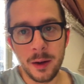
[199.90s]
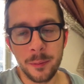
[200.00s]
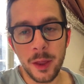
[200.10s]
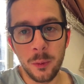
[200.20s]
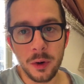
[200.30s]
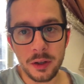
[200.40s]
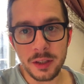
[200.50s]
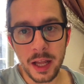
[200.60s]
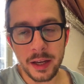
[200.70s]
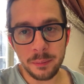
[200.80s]
They weren't
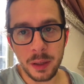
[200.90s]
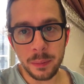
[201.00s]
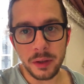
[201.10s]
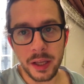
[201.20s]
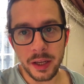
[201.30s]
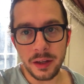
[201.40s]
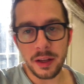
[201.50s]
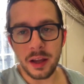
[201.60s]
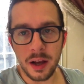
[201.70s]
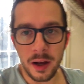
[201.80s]
letting people in
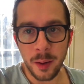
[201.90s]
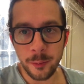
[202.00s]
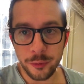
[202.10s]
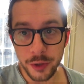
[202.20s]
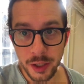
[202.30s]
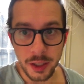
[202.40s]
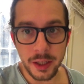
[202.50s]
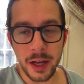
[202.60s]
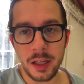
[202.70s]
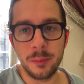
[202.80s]
freely
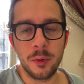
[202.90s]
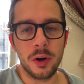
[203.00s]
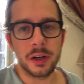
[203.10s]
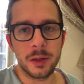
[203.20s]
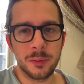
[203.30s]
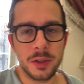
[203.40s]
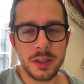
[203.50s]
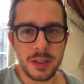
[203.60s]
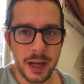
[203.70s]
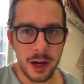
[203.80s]
anymore. It was
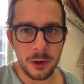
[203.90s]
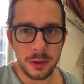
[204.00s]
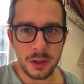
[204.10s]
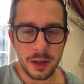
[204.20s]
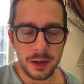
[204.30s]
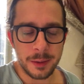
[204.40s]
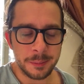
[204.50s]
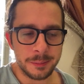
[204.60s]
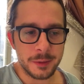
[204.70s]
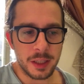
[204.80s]
now
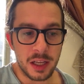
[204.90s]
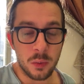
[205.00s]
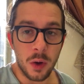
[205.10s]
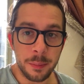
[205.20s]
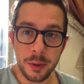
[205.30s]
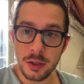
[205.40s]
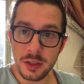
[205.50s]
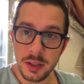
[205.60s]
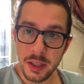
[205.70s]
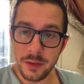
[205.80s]
like one
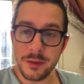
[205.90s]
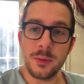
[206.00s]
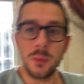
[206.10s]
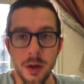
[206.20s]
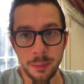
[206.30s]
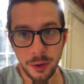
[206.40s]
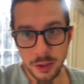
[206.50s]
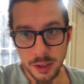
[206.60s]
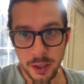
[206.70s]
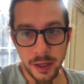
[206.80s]
person leaves, one
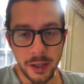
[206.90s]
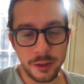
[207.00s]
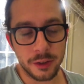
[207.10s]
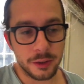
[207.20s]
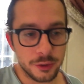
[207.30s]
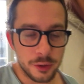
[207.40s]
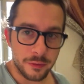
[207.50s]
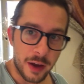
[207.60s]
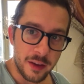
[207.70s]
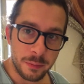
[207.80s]
person can enter.
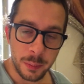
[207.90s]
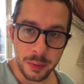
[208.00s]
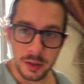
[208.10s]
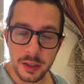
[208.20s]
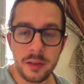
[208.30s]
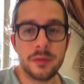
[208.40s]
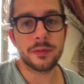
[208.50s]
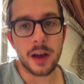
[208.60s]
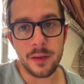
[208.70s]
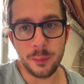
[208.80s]
5 people leave,
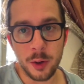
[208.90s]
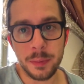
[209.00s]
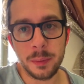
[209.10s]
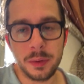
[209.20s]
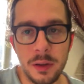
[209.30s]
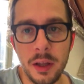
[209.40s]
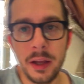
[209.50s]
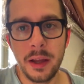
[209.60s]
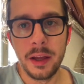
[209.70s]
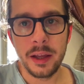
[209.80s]
5 more people
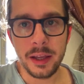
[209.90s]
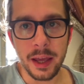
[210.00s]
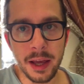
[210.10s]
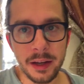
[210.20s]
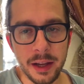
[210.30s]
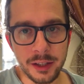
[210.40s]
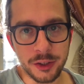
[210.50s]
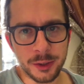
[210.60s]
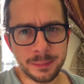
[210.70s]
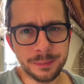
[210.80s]
can enter.